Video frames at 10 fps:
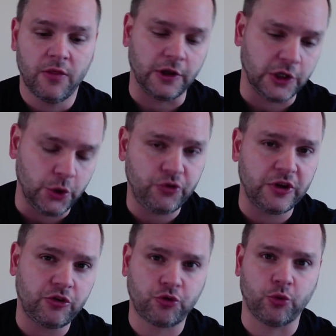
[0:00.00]
The
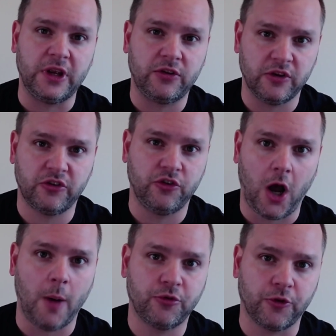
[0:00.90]
losing streak since
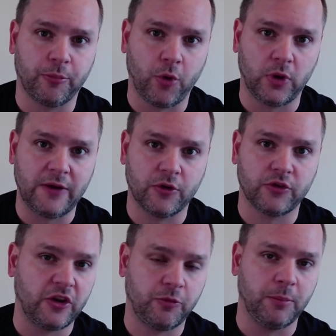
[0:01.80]
Dobbs for
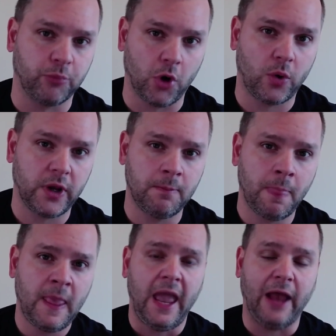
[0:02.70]
pro-lifers has been broken,